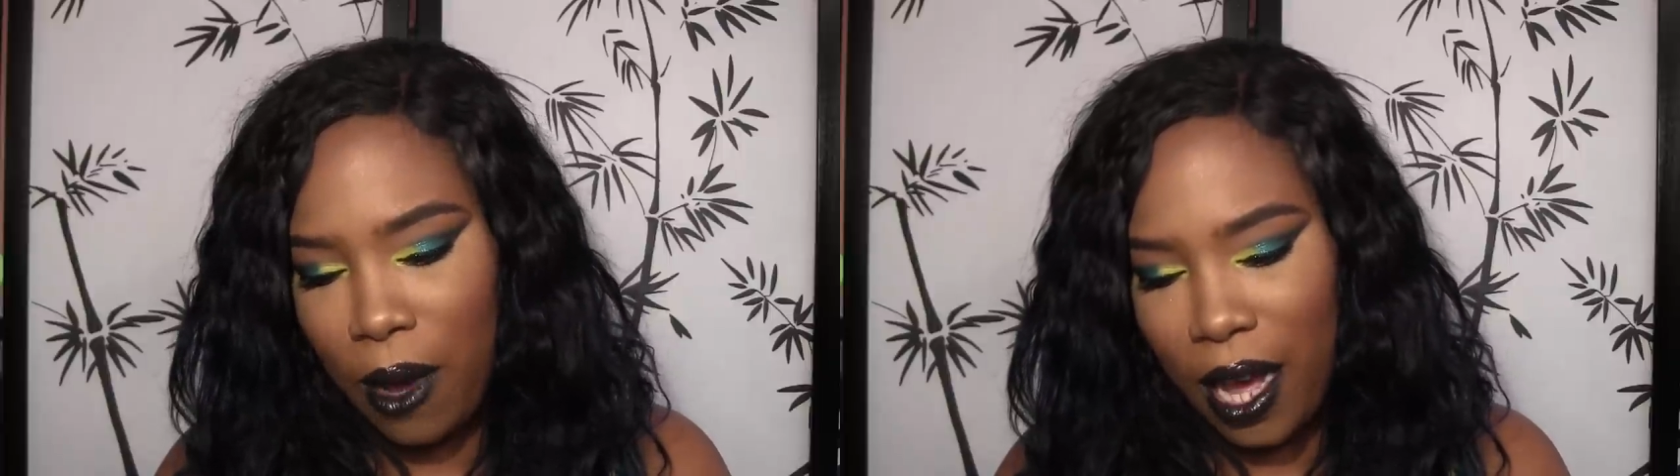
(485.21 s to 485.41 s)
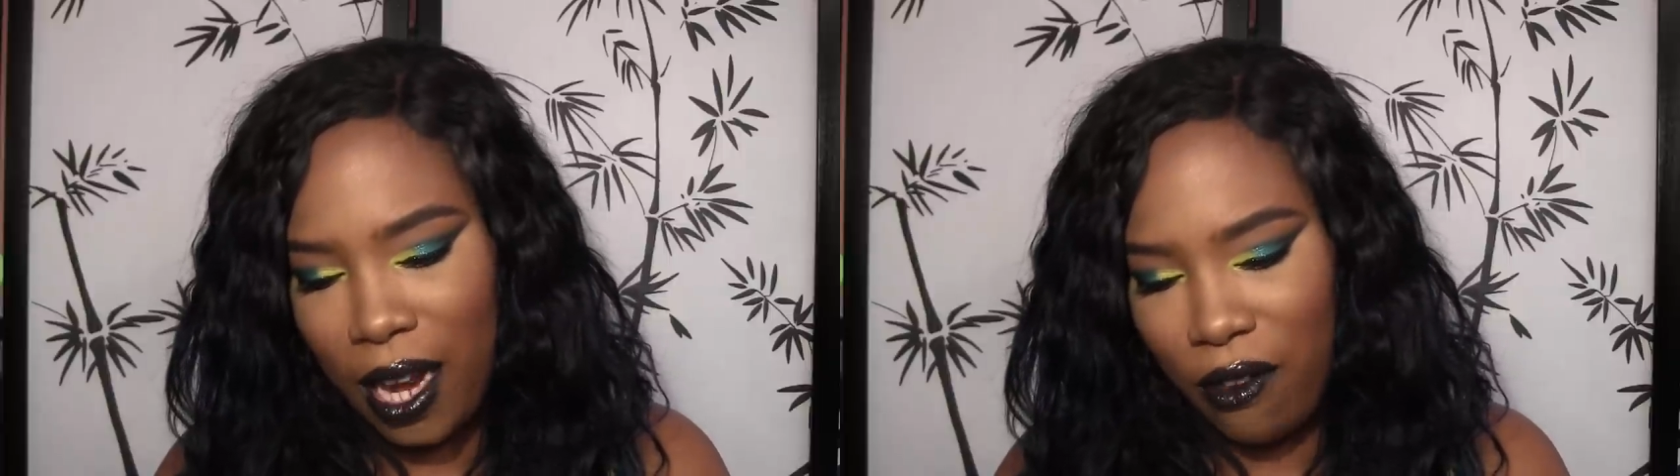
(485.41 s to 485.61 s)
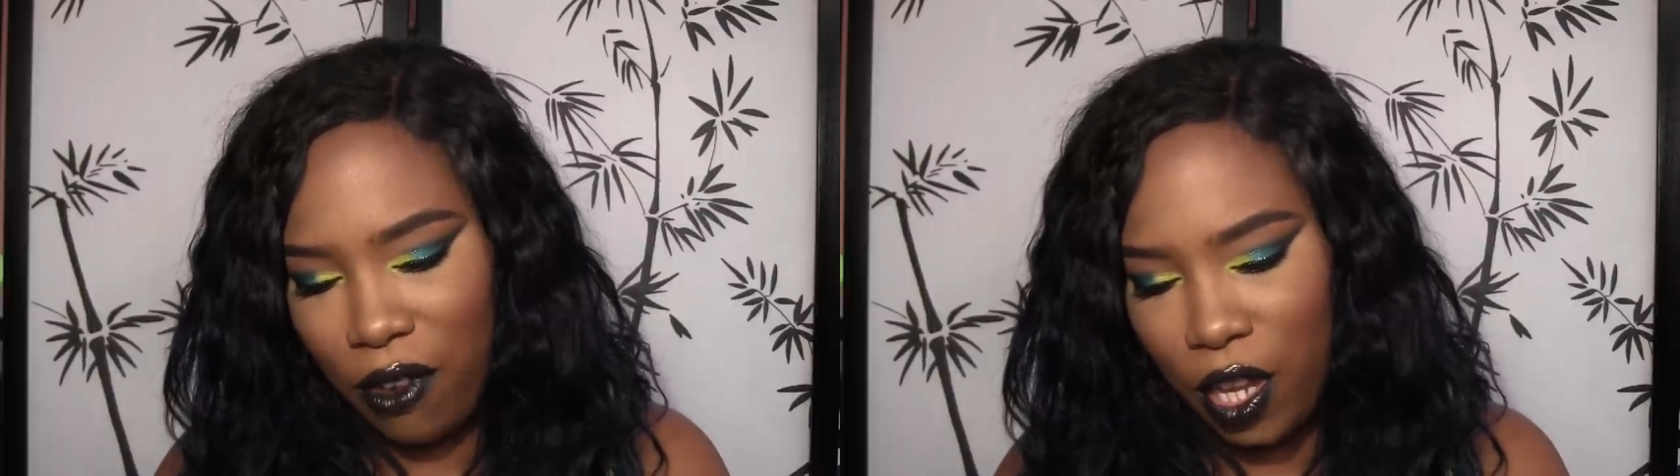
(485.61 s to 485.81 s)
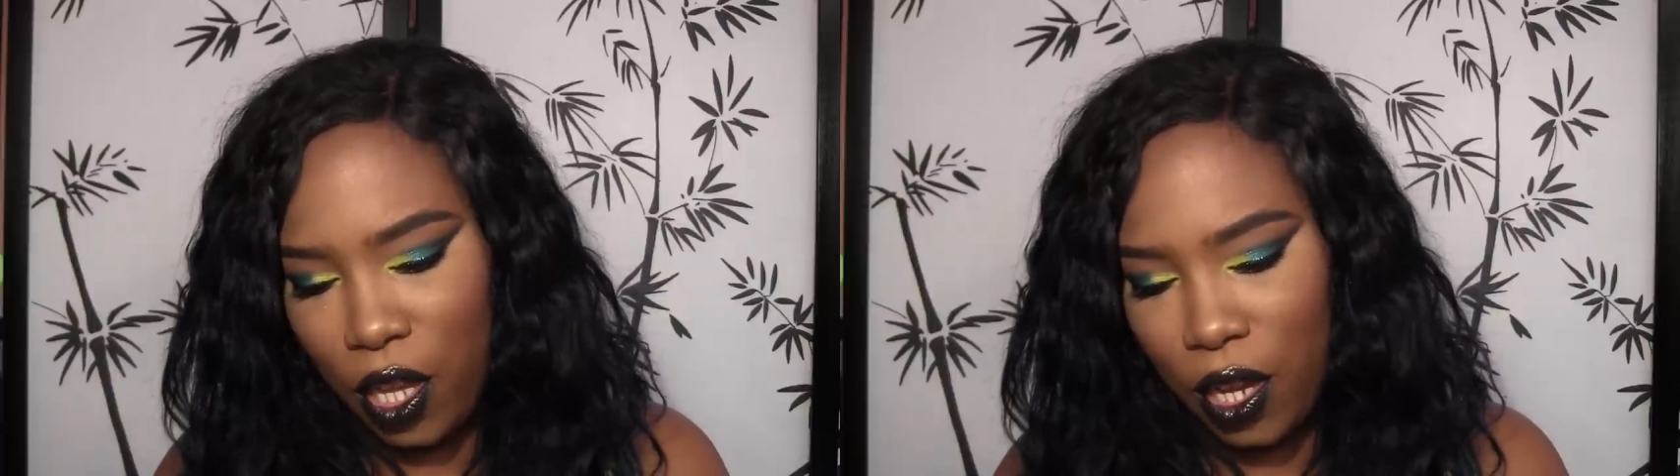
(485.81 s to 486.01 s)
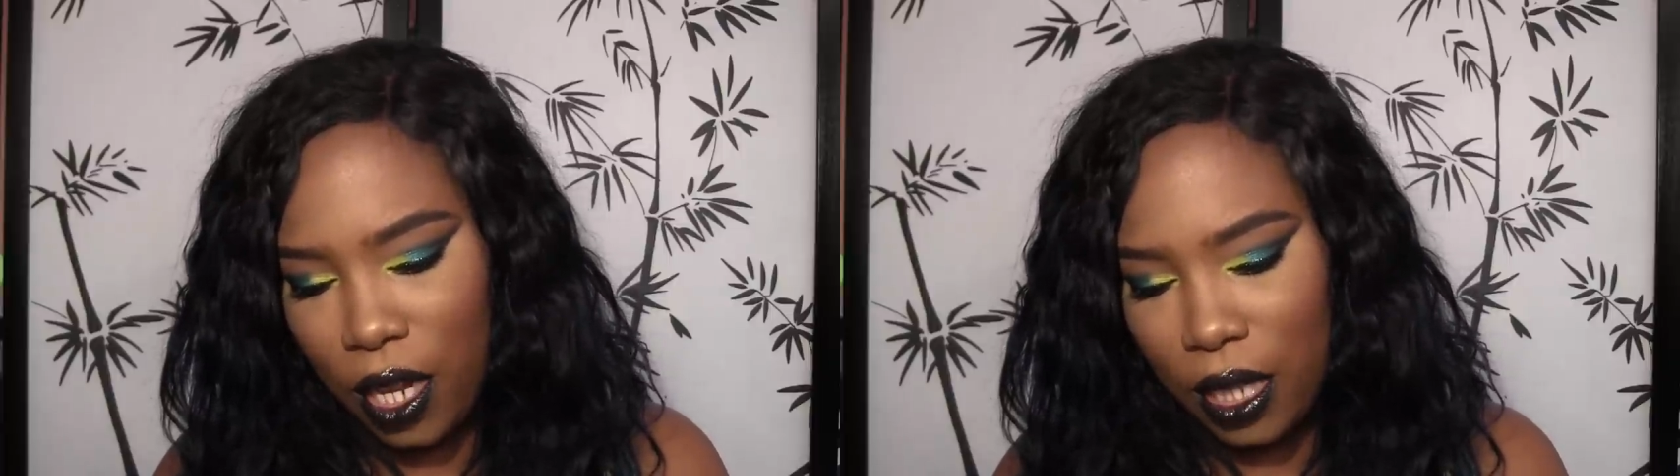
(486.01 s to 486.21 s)
buy it I really
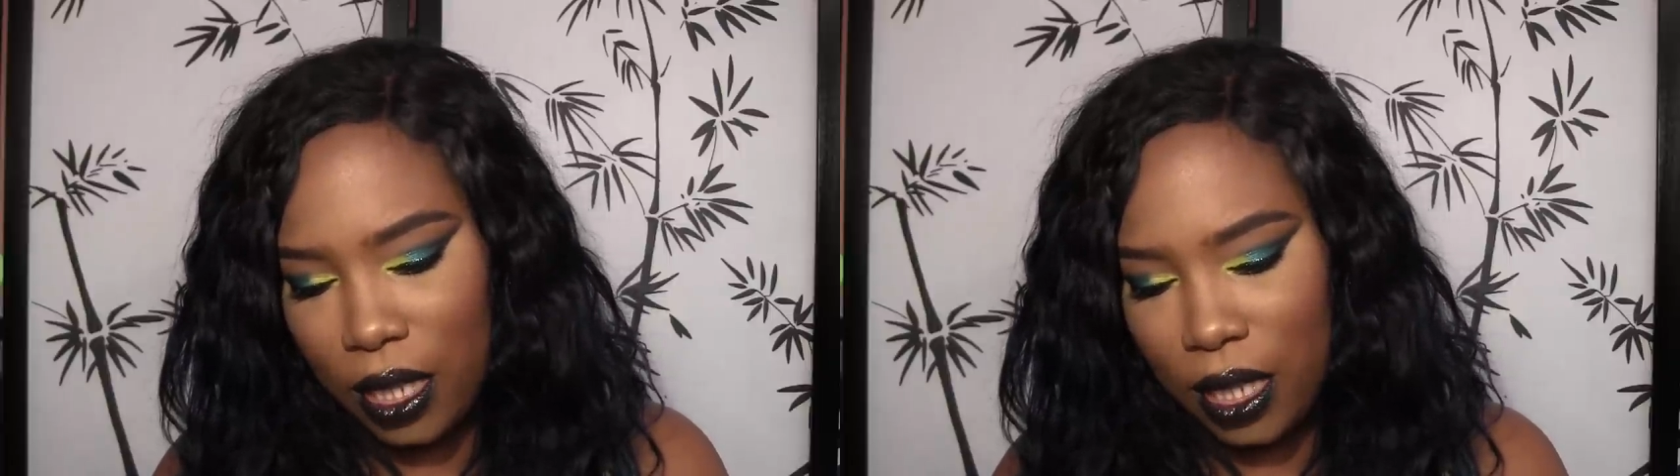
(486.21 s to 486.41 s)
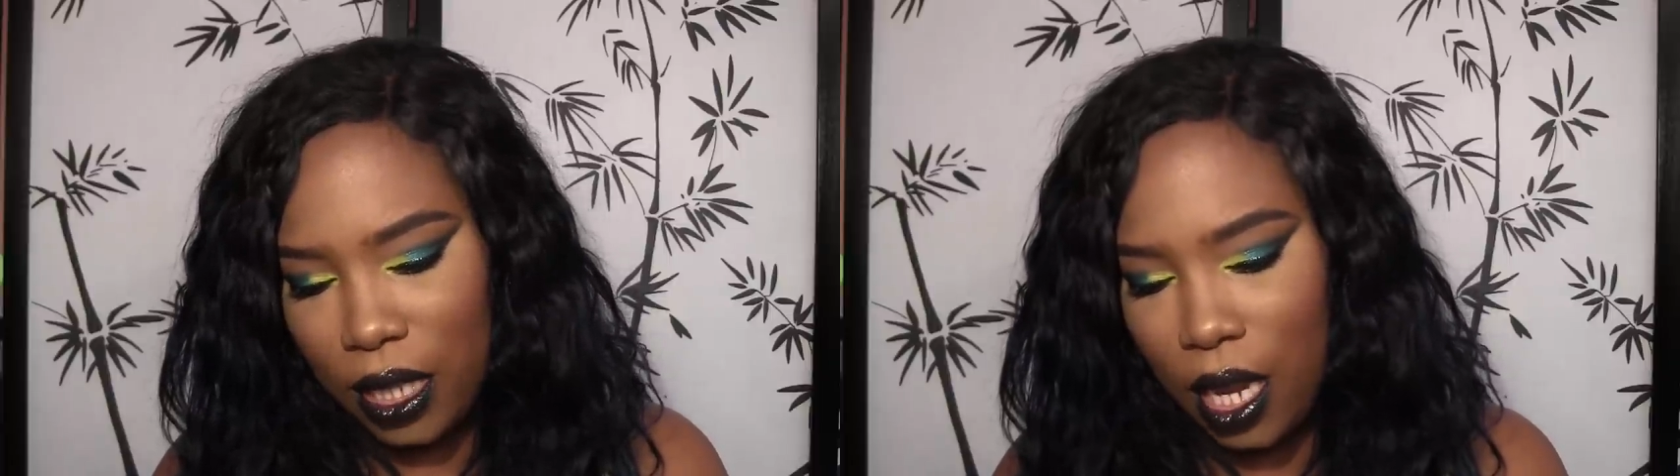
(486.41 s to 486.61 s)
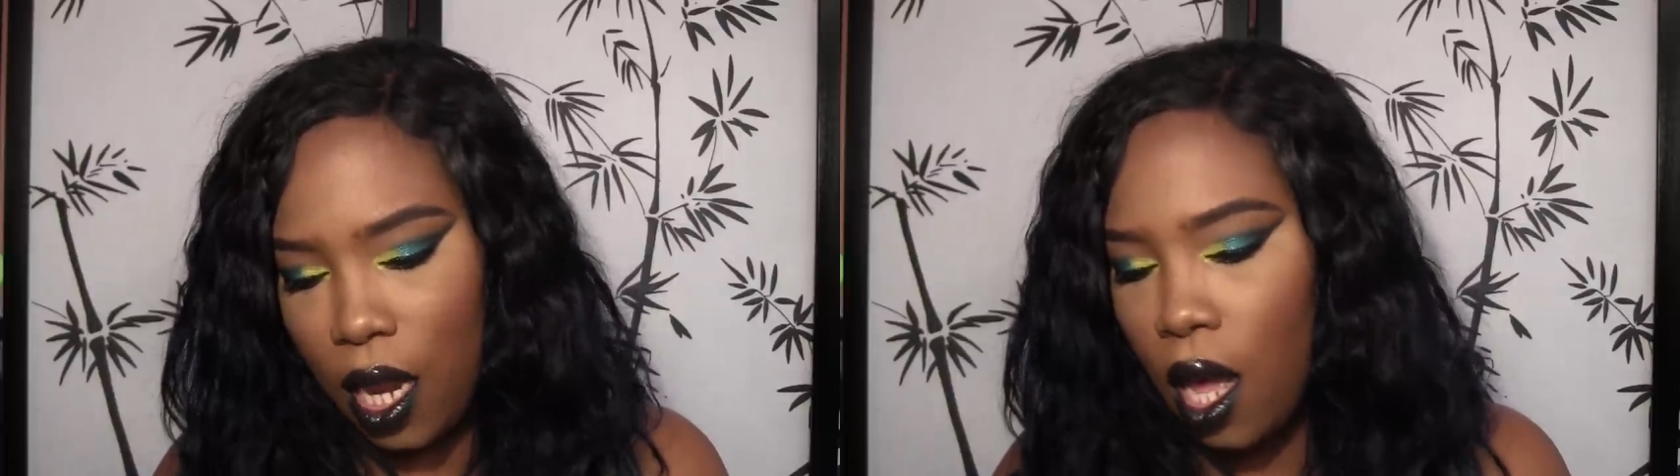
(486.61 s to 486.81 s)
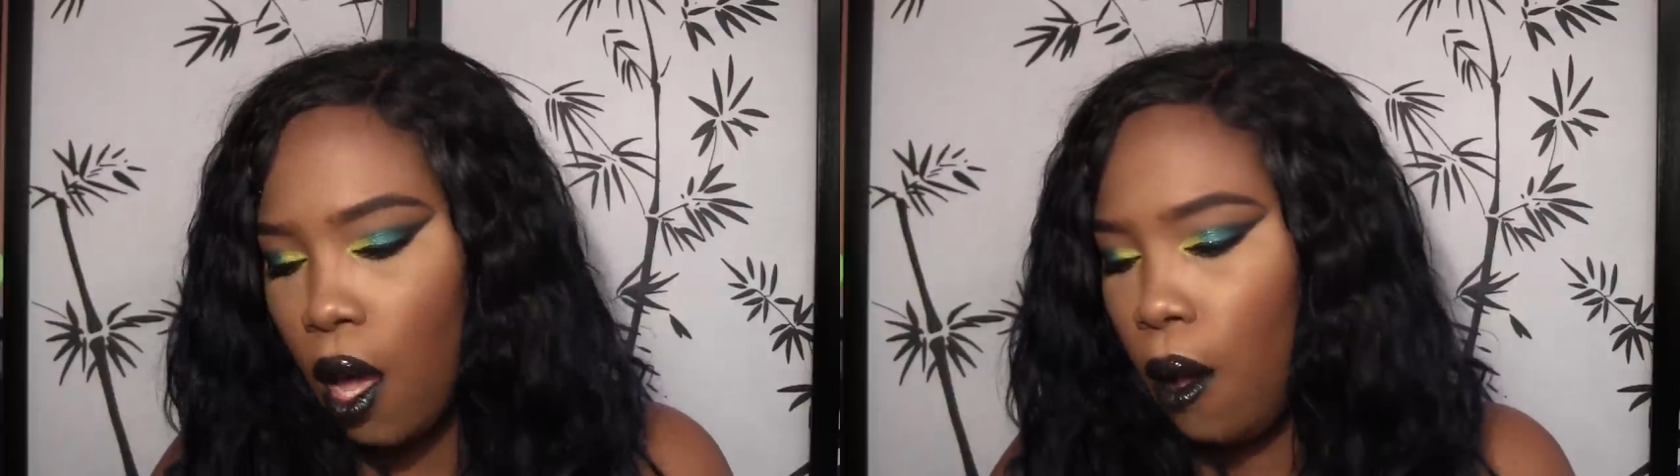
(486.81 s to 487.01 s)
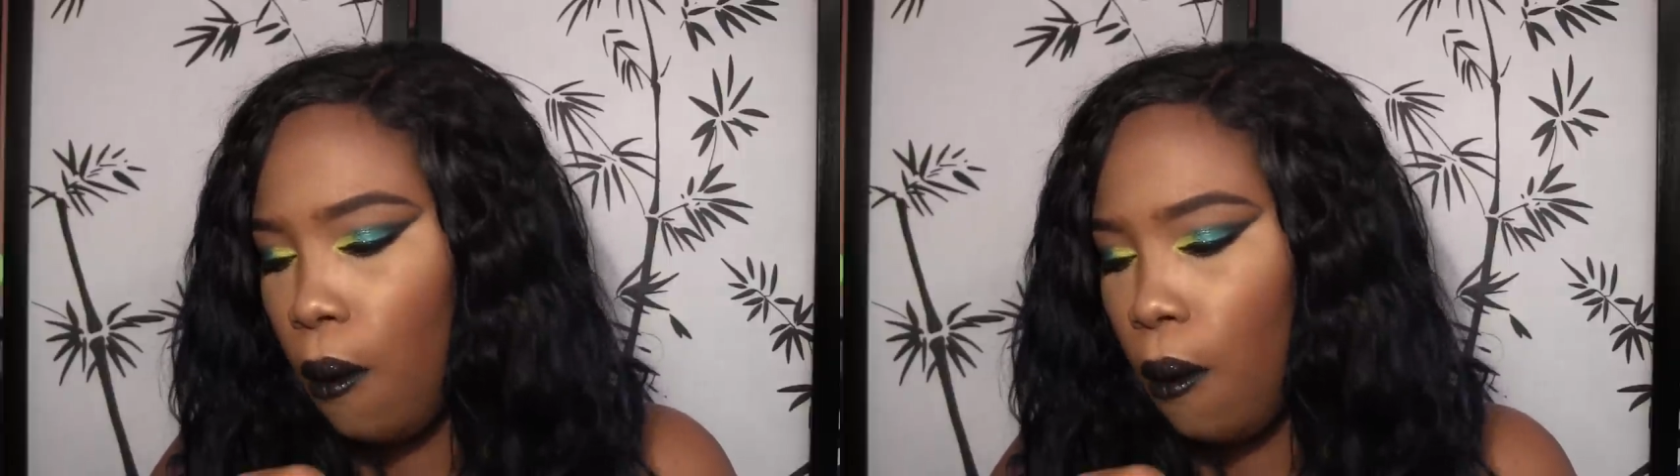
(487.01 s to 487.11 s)
couldn't see